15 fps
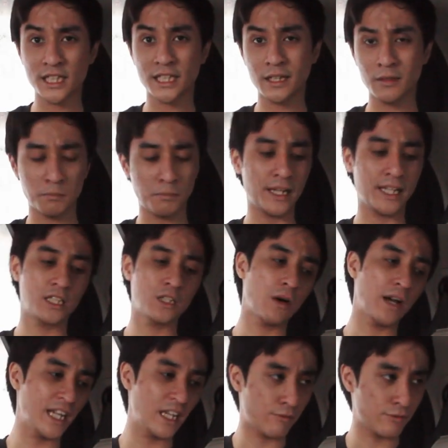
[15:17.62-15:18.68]
it in place so
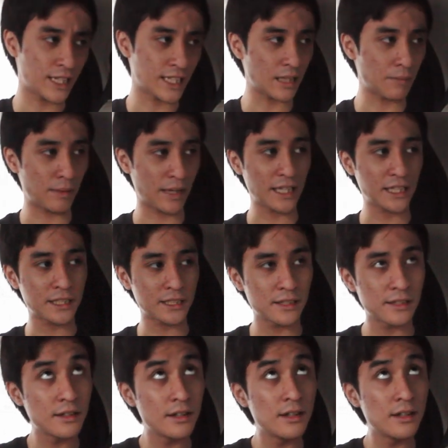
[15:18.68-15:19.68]
I give that a pass.